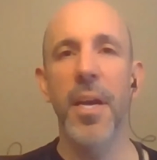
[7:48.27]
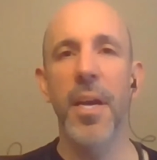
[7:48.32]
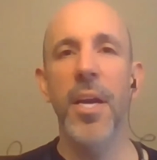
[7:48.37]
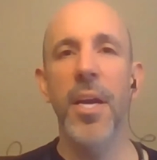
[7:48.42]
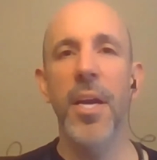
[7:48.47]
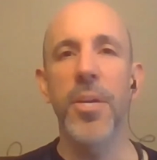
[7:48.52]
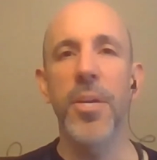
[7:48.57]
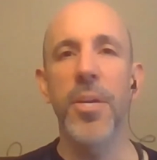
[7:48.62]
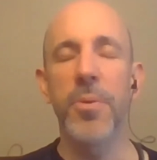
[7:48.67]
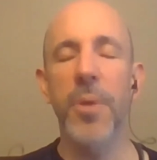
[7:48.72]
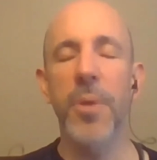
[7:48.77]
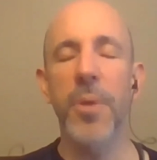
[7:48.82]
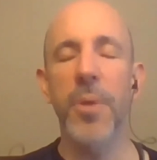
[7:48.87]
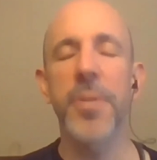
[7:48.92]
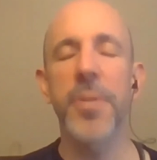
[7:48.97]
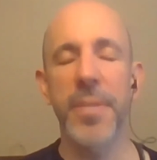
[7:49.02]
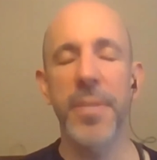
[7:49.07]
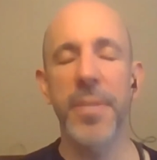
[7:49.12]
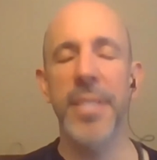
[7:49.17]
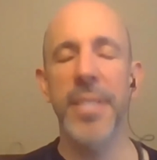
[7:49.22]
You know they're
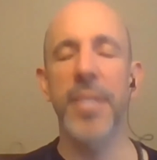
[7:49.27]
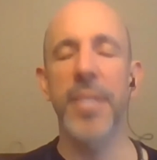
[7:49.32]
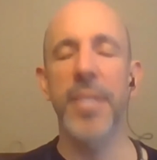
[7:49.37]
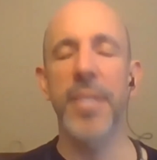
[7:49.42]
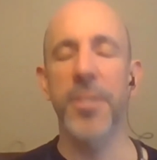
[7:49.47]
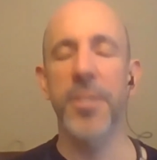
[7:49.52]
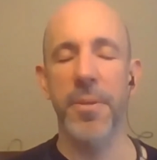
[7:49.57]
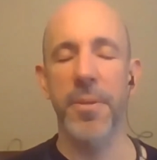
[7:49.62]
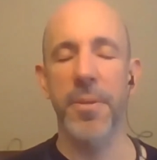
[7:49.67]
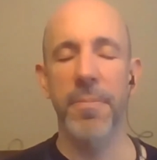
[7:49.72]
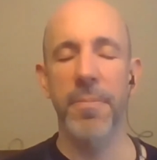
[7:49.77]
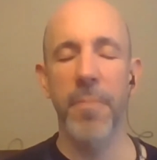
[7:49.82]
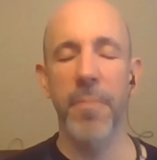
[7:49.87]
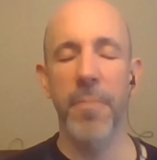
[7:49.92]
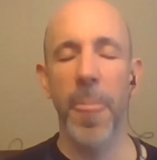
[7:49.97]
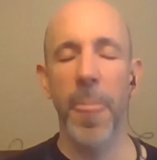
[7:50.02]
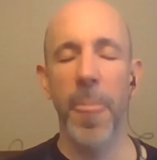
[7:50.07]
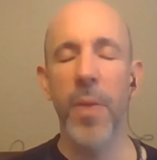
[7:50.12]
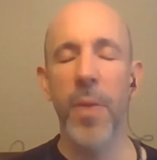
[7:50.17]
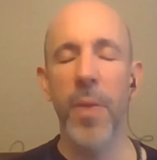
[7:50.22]
in danger.
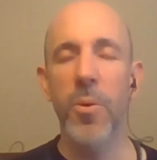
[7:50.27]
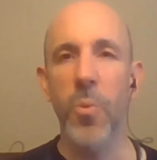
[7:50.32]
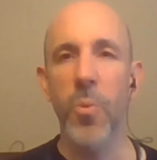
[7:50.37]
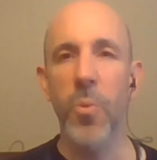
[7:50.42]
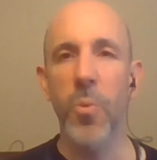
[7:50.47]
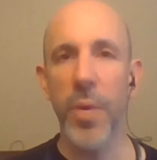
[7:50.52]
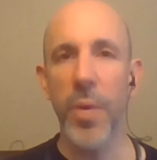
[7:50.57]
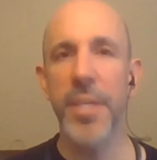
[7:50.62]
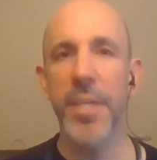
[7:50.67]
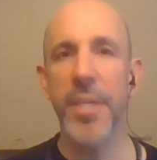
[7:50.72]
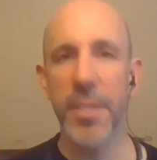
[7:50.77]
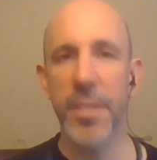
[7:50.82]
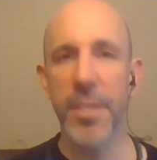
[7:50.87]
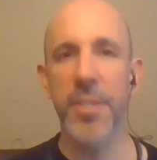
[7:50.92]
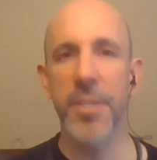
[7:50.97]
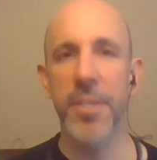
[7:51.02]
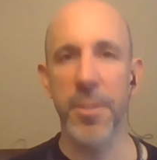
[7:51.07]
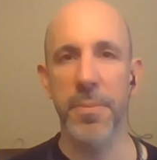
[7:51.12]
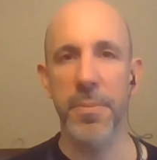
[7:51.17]
What are you going to do?